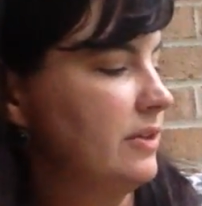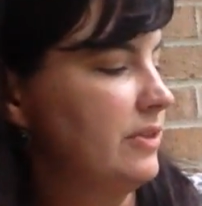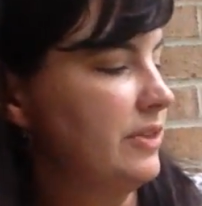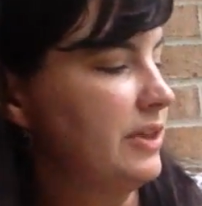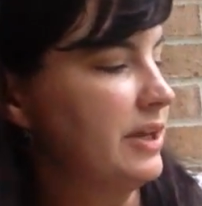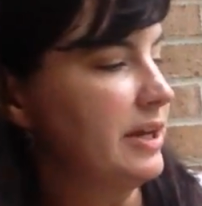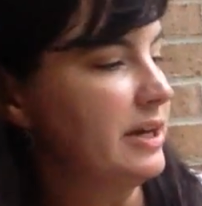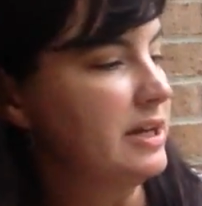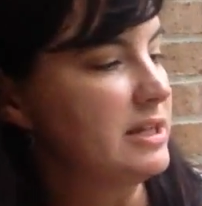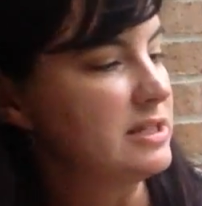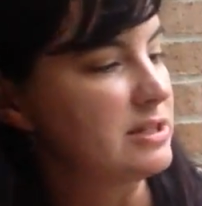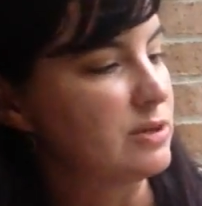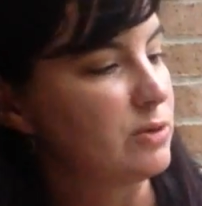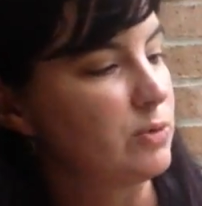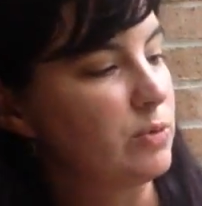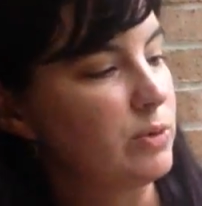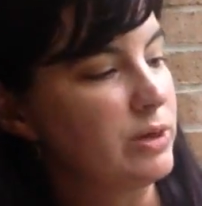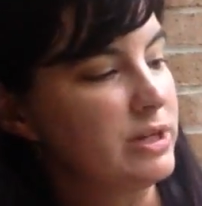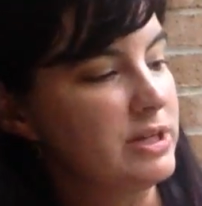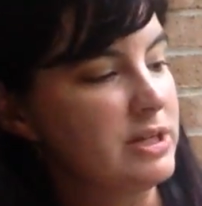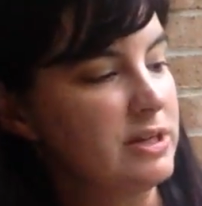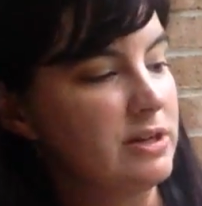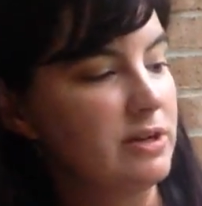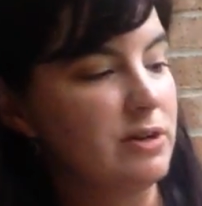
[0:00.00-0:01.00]
Then he's
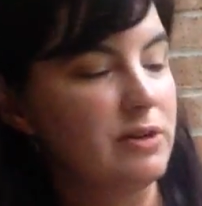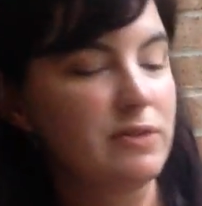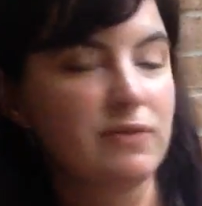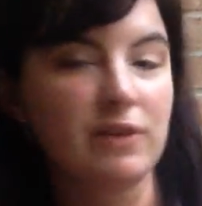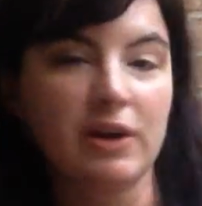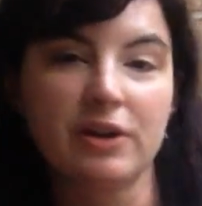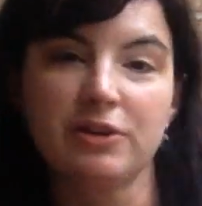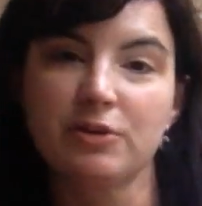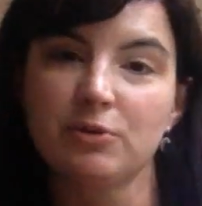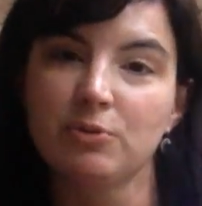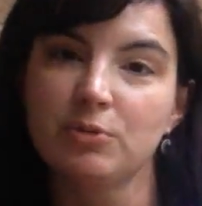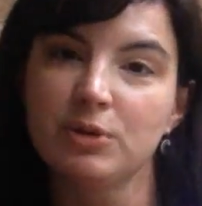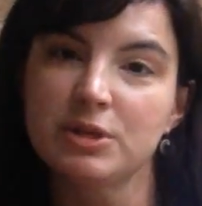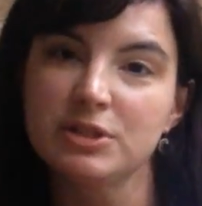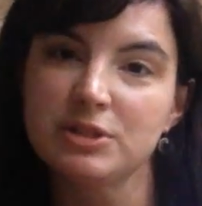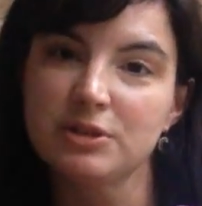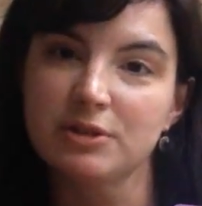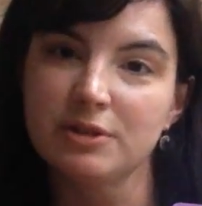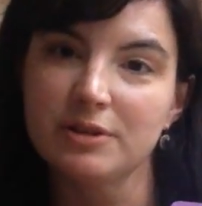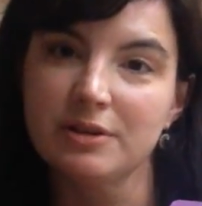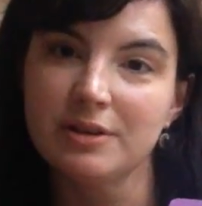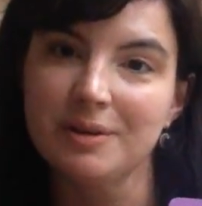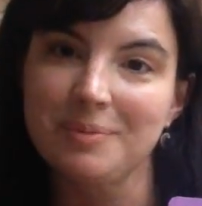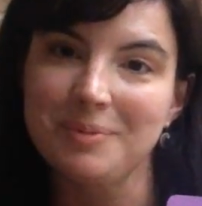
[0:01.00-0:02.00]
you've got the
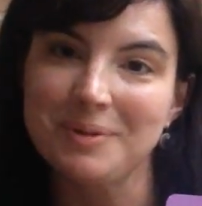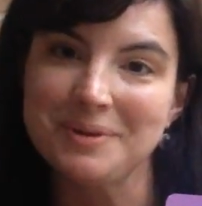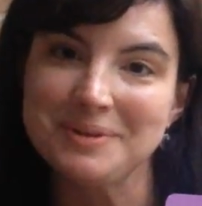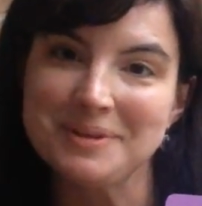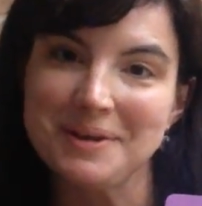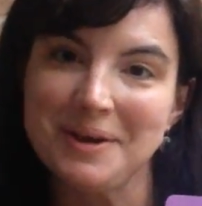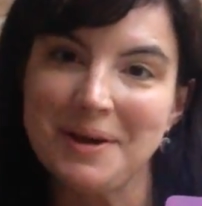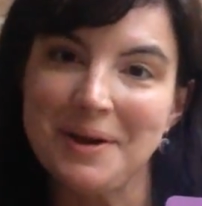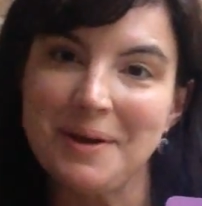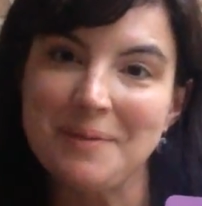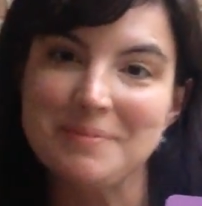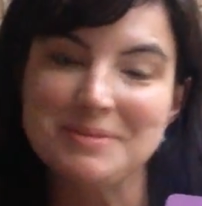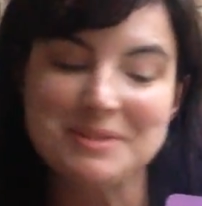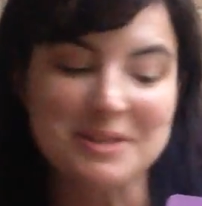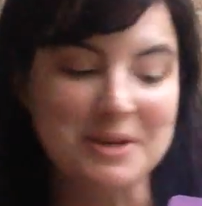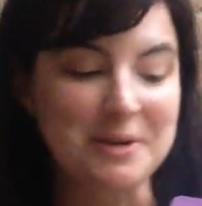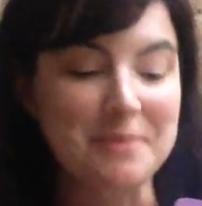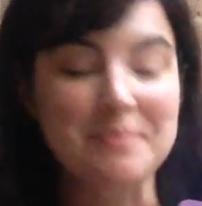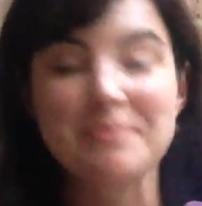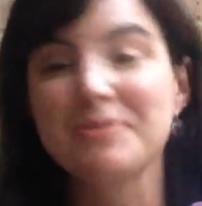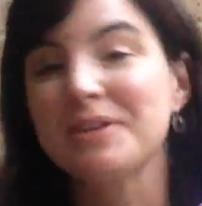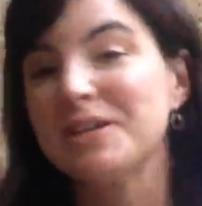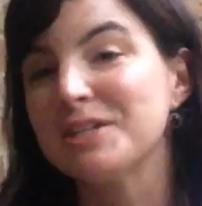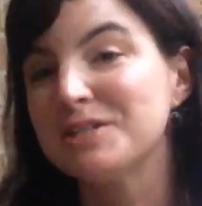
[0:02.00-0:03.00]
wizard up on top,
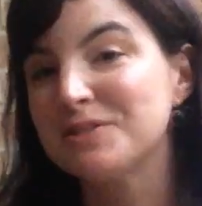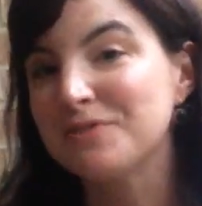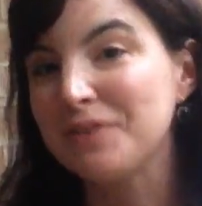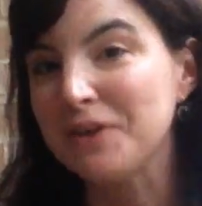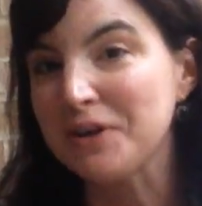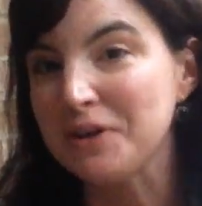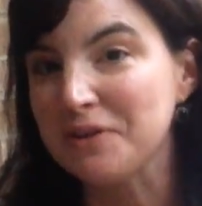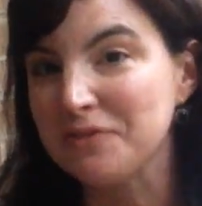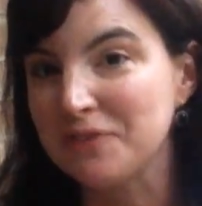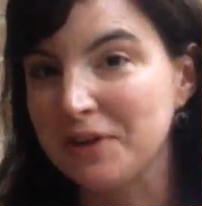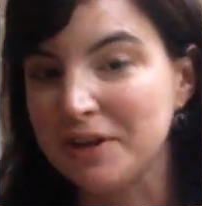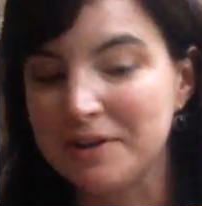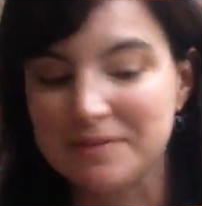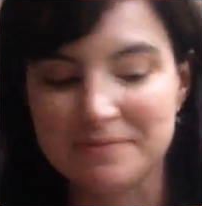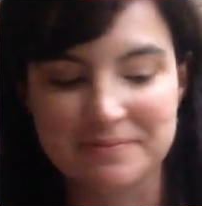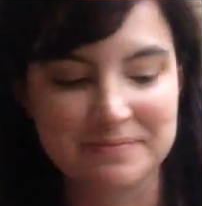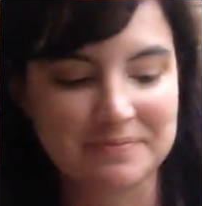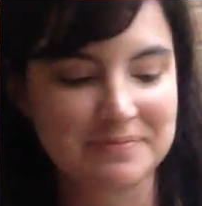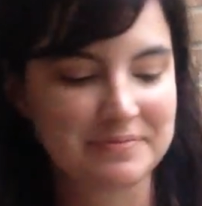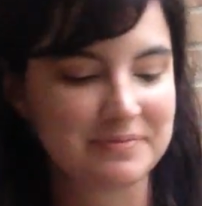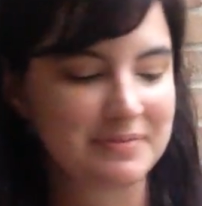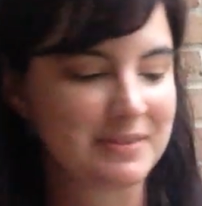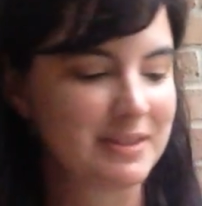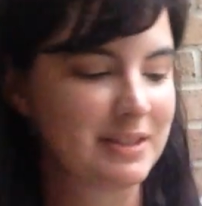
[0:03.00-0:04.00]
so it's very fun.
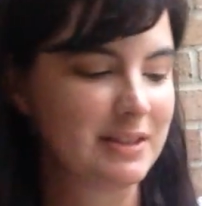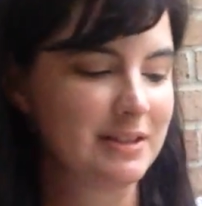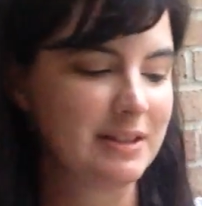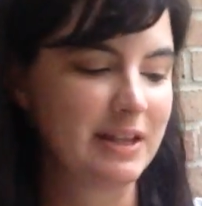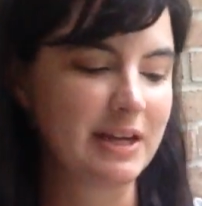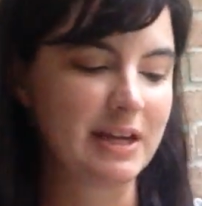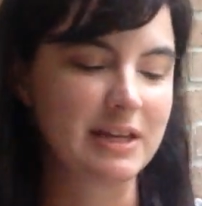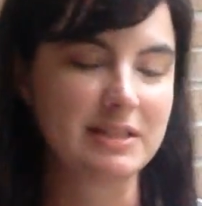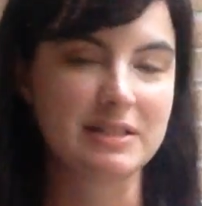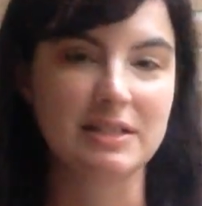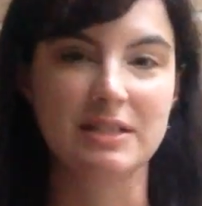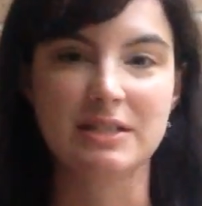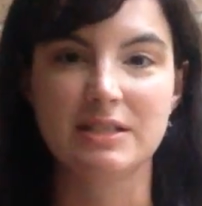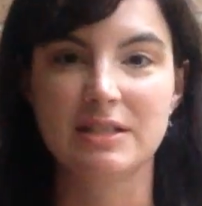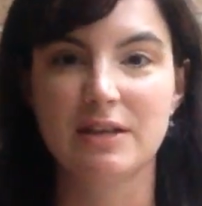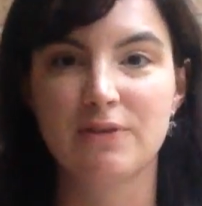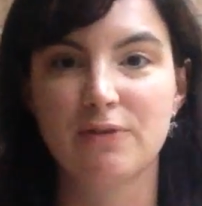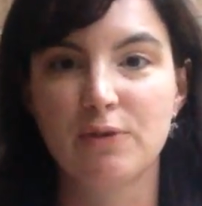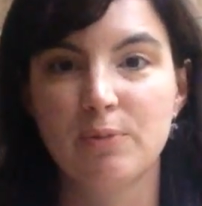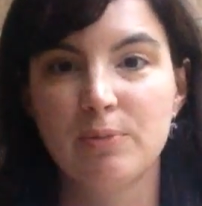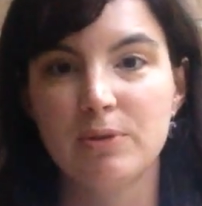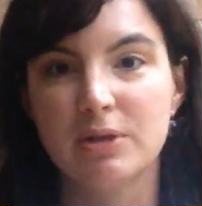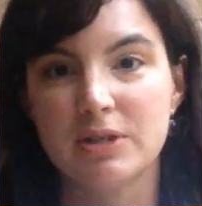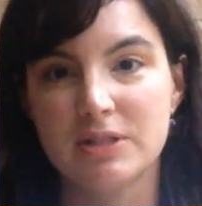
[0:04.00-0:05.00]
Like I said,
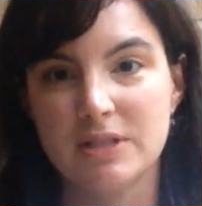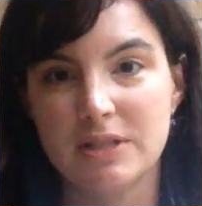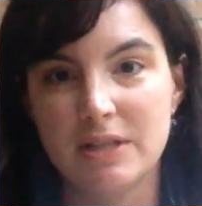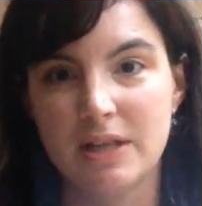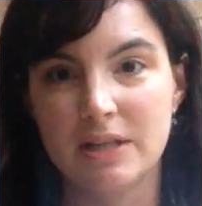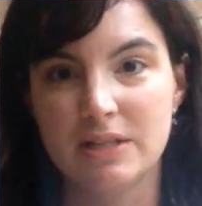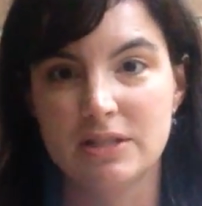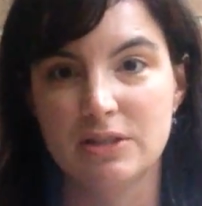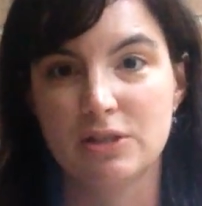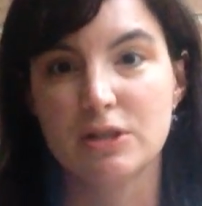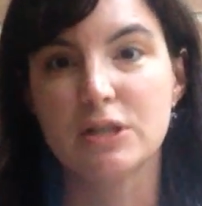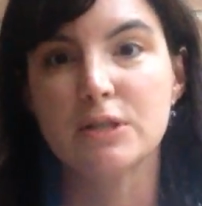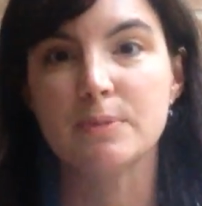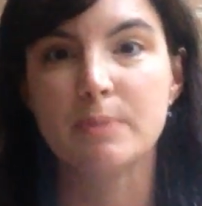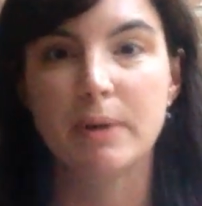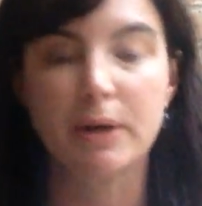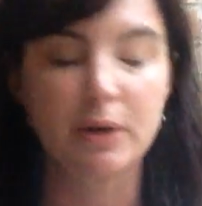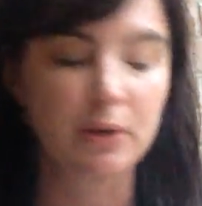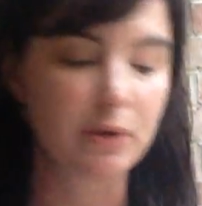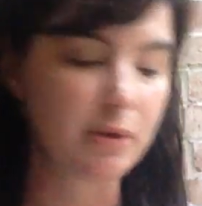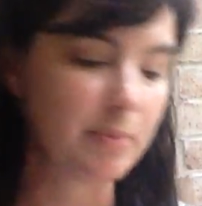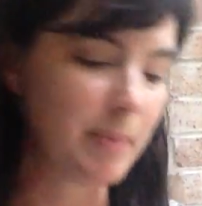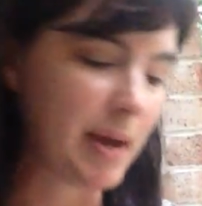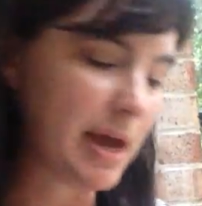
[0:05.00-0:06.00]
several books in that series,
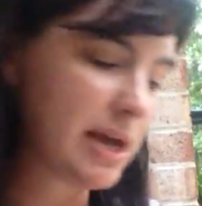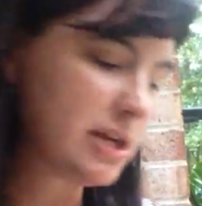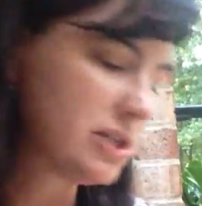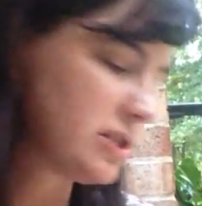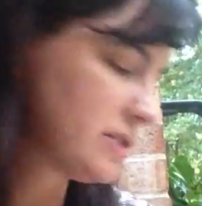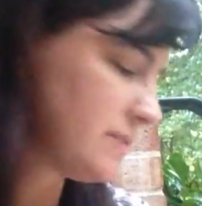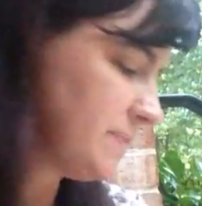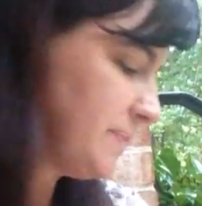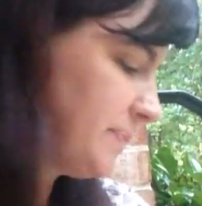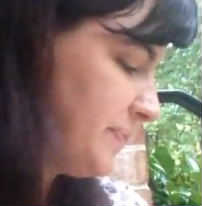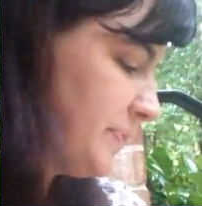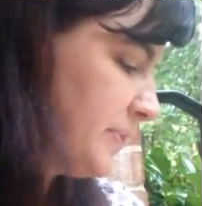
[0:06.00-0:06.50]
Muddle and Match.